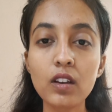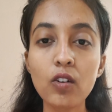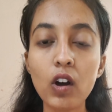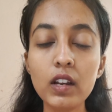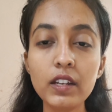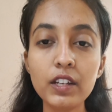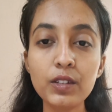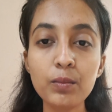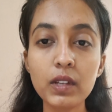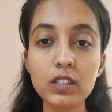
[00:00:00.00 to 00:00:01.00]

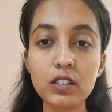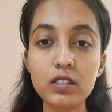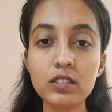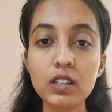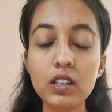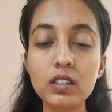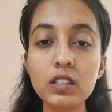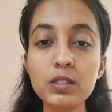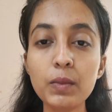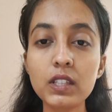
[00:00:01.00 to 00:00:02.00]
Qualitative methods.
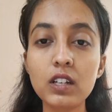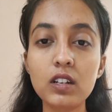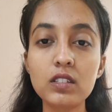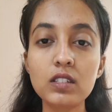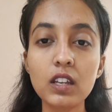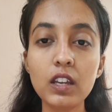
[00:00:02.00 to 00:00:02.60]
These methods